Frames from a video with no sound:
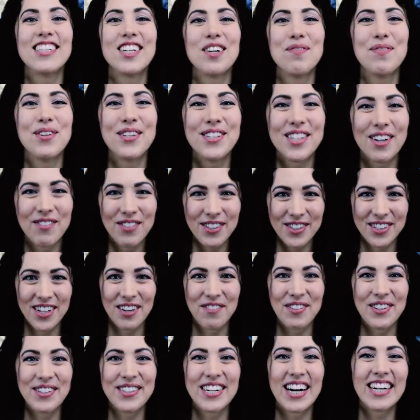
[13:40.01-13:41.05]

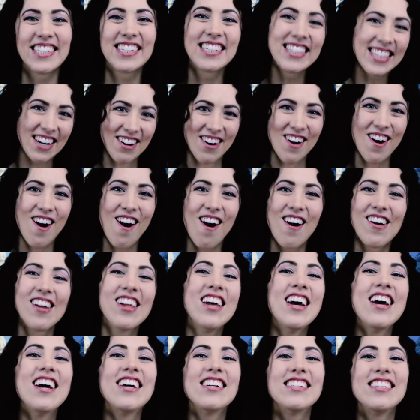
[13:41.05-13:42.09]

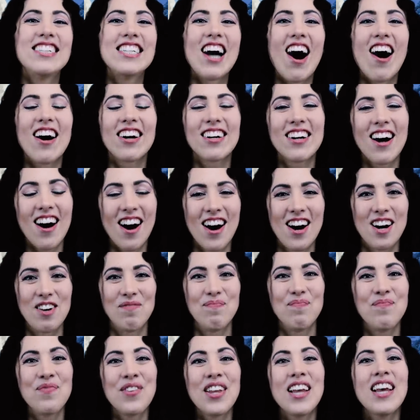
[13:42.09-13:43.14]

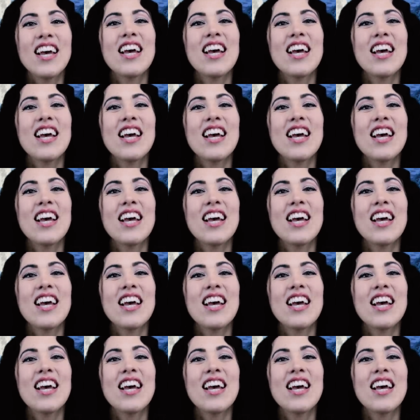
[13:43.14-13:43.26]
www.sarahhall.com.